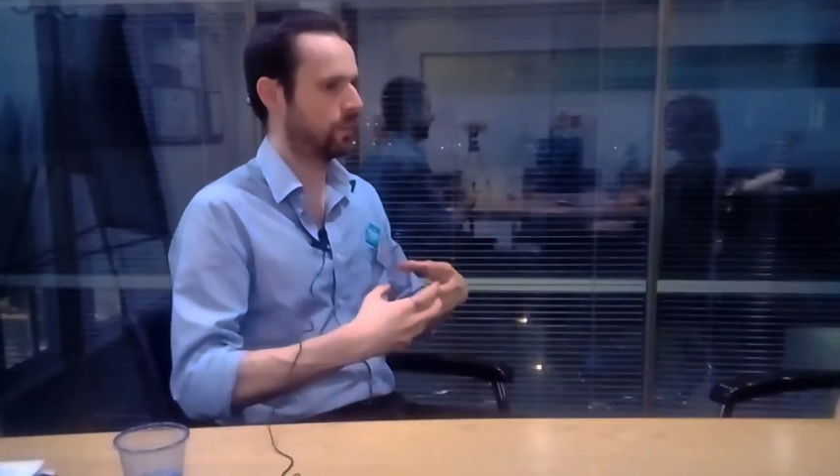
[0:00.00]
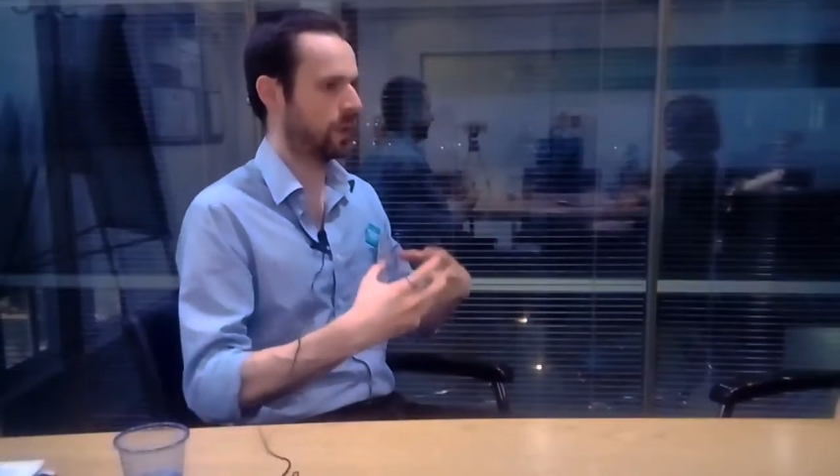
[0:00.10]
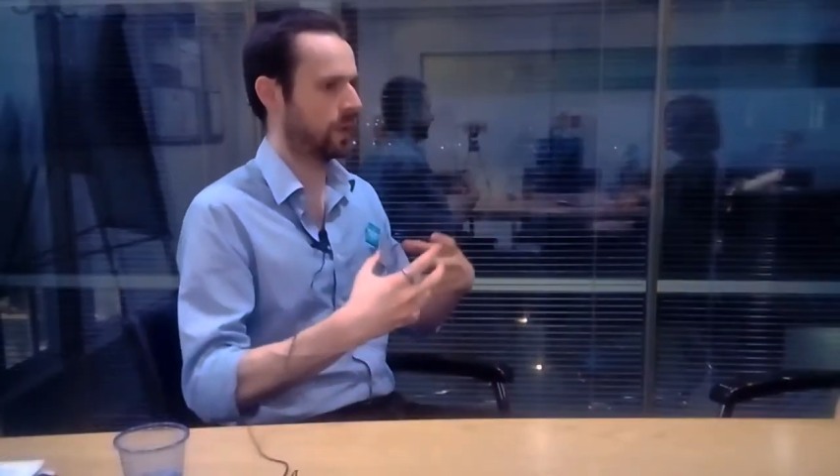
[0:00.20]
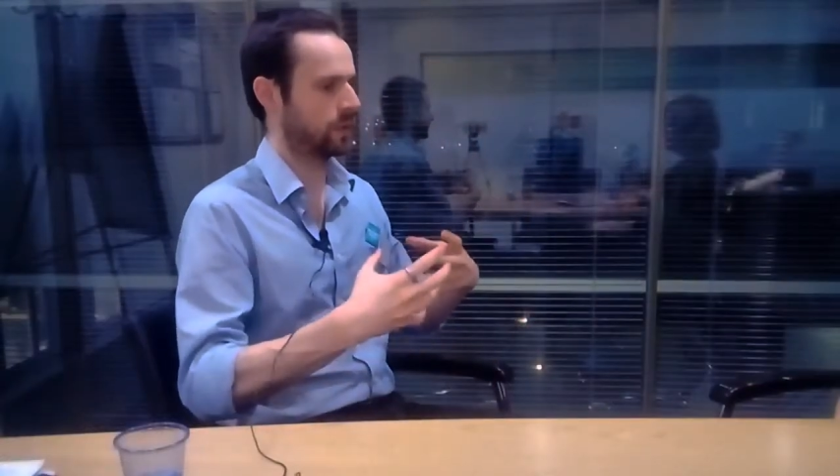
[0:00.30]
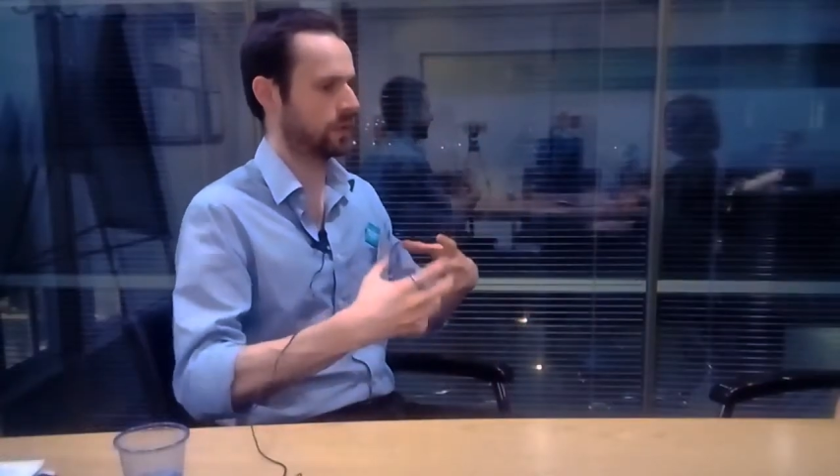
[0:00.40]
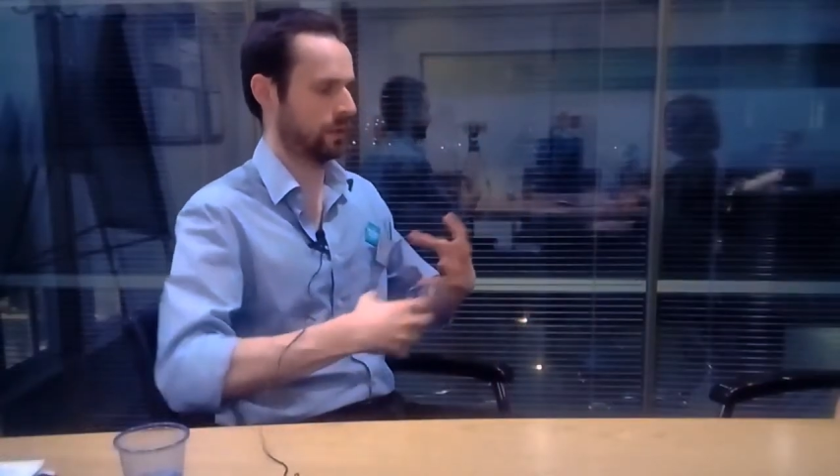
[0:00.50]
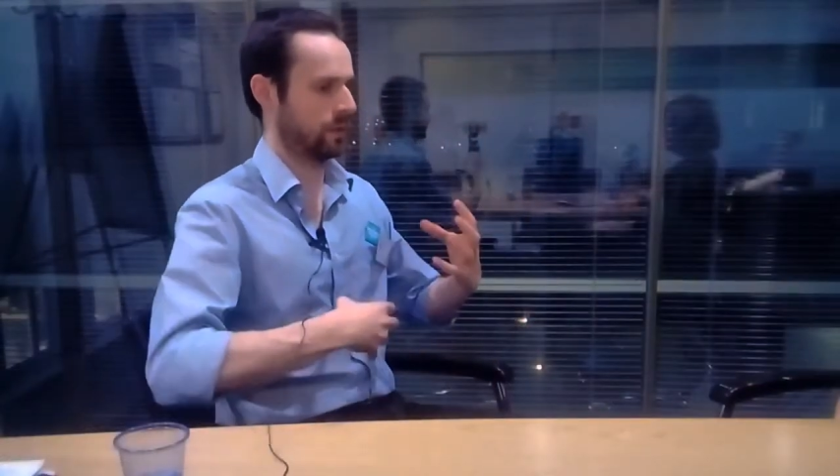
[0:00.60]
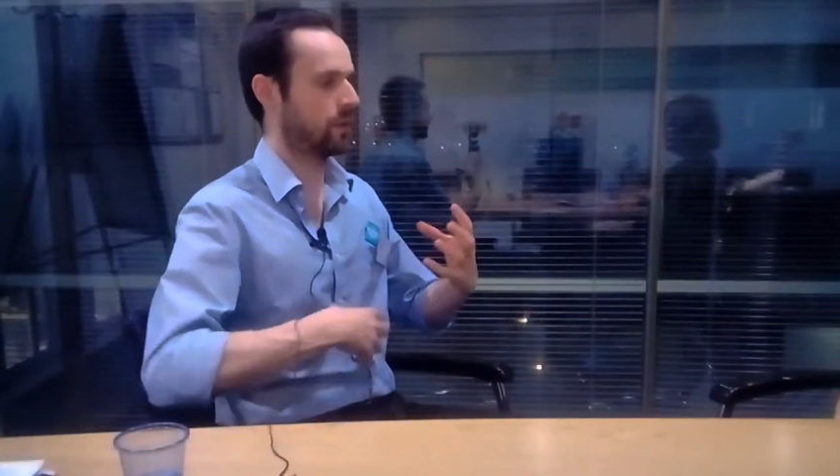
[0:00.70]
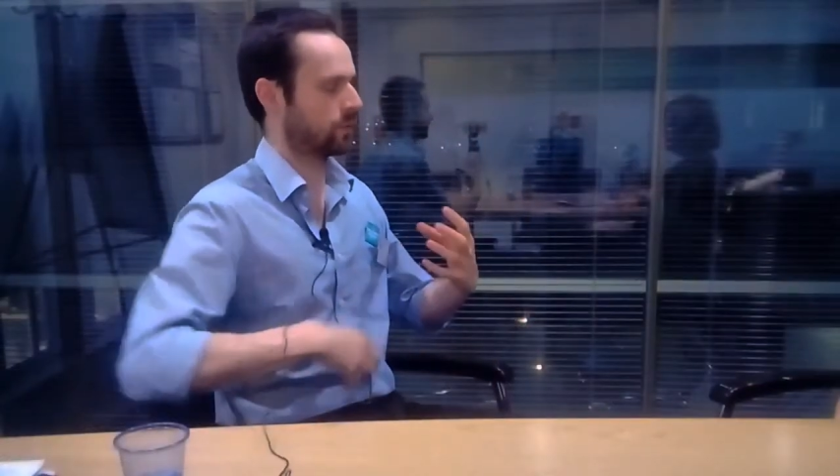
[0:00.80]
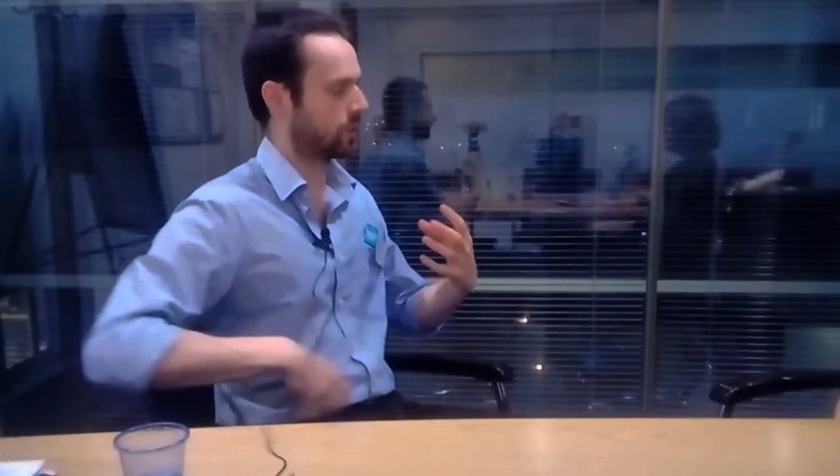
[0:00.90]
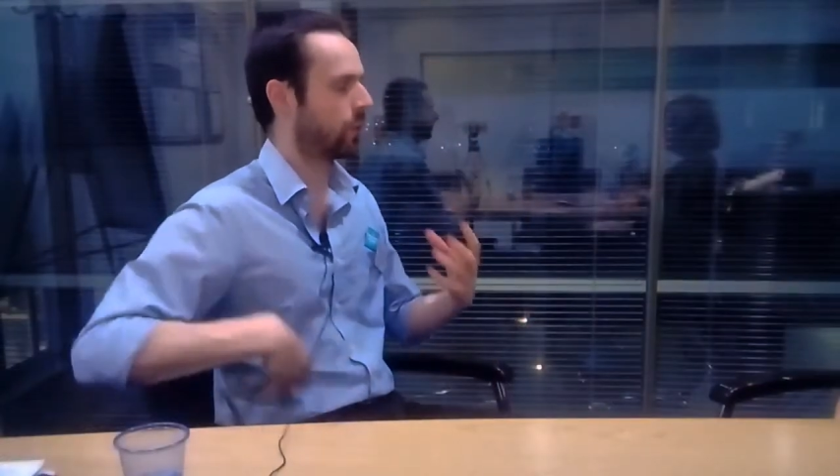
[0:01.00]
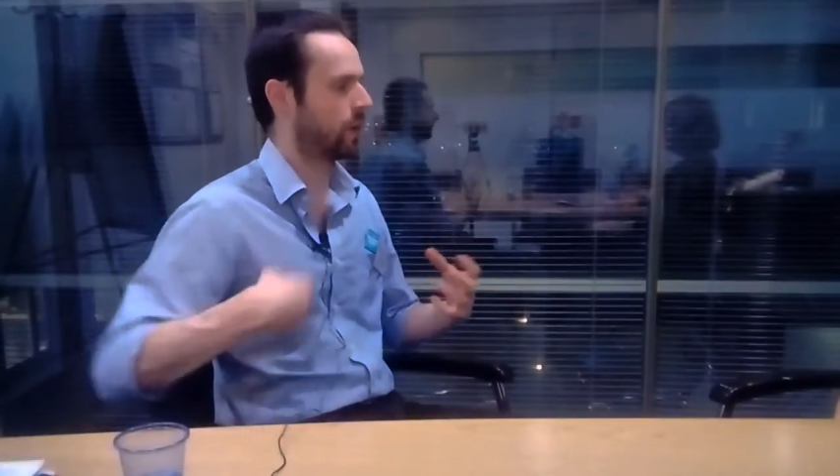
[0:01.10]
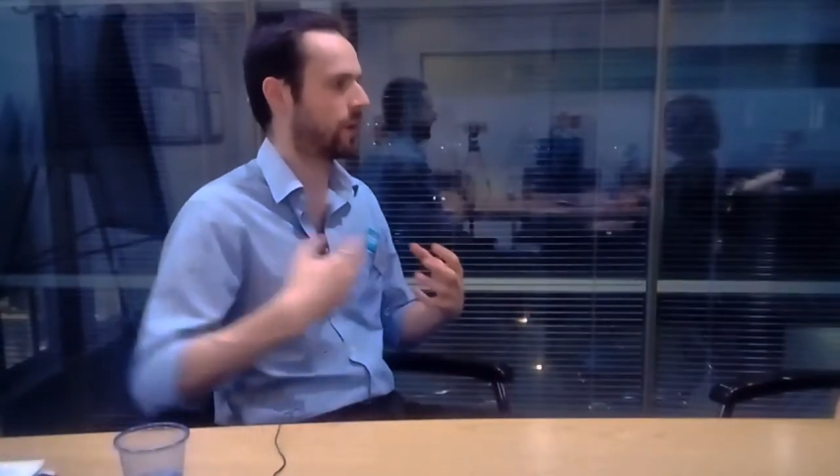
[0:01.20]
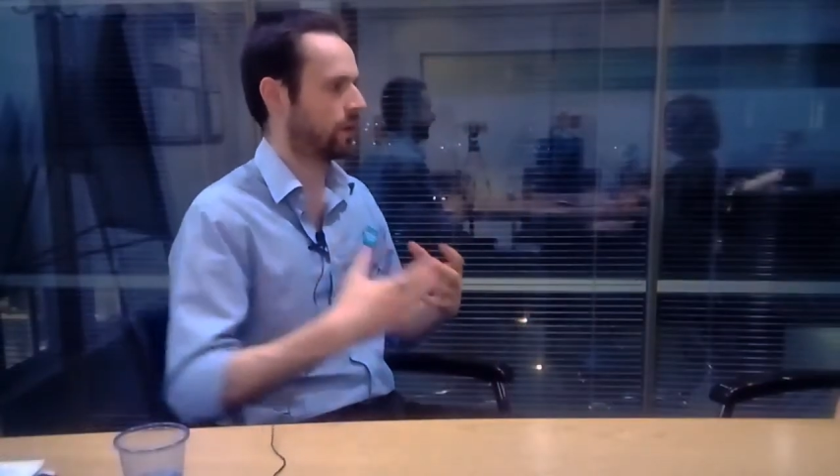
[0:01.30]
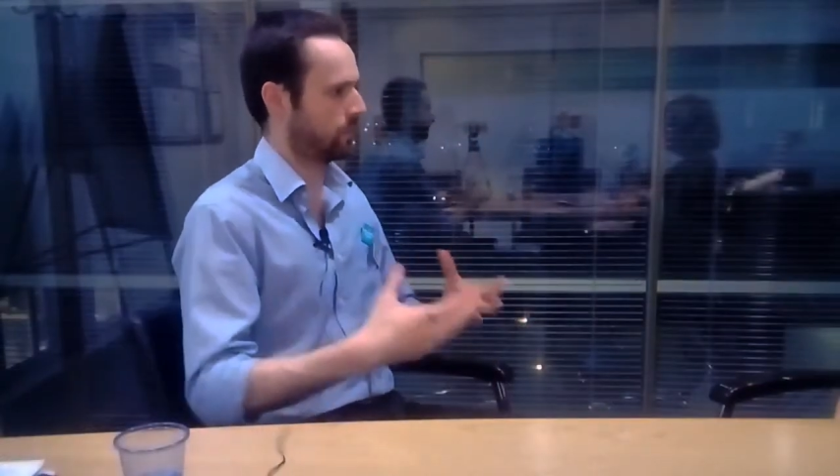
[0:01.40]
because you're talking
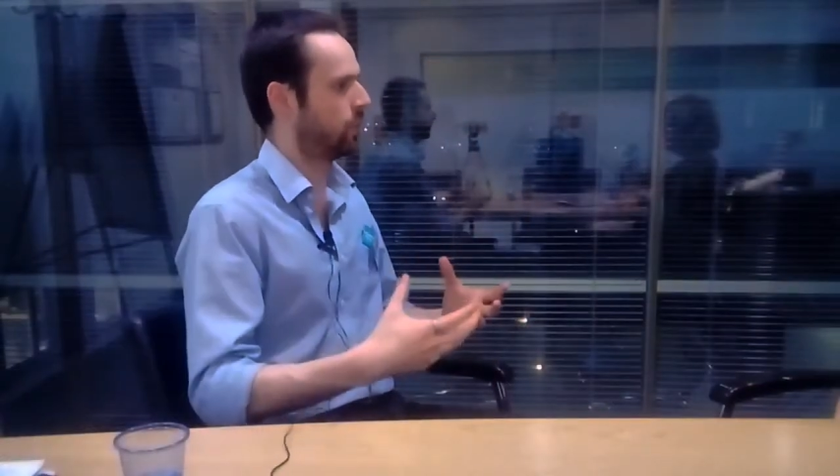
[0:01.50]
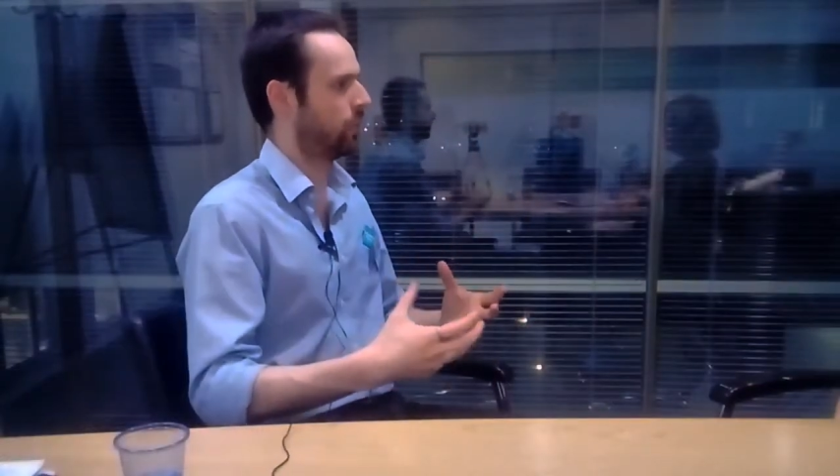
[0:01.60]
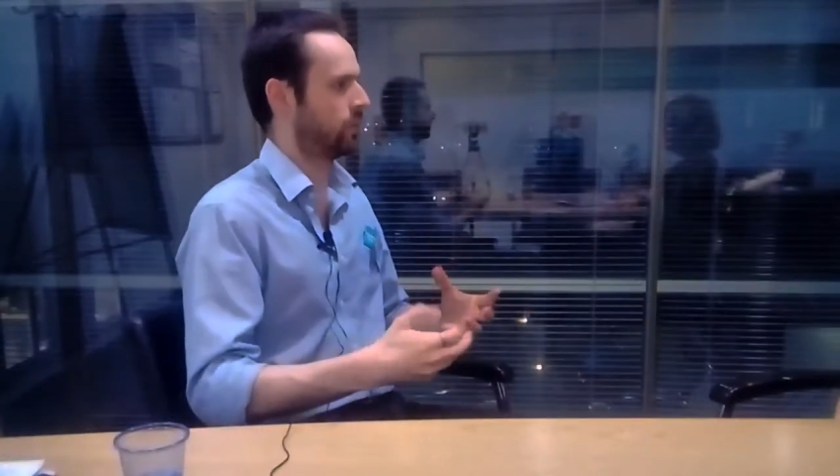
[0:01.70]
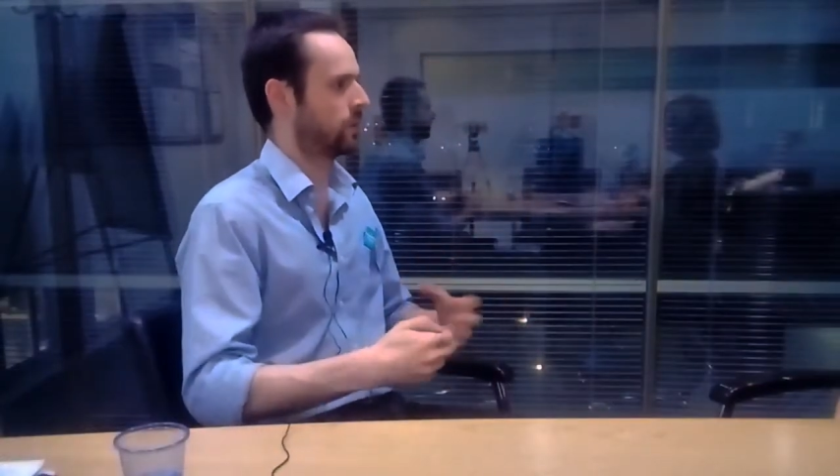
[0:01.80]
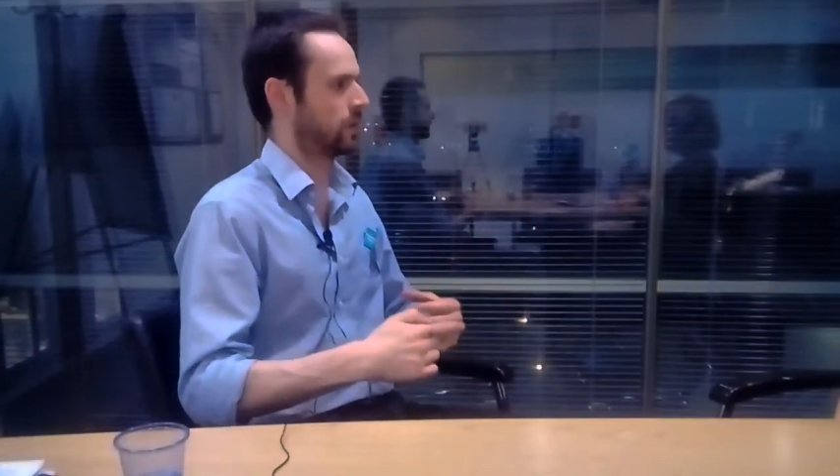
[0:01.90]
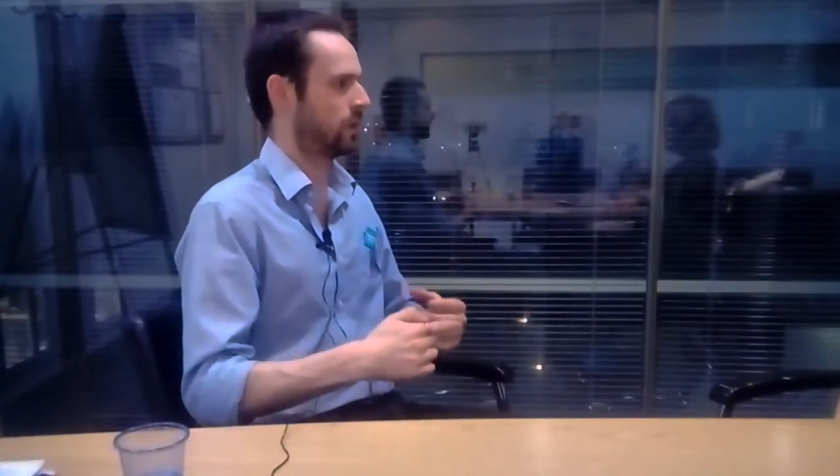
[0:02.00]
about the importance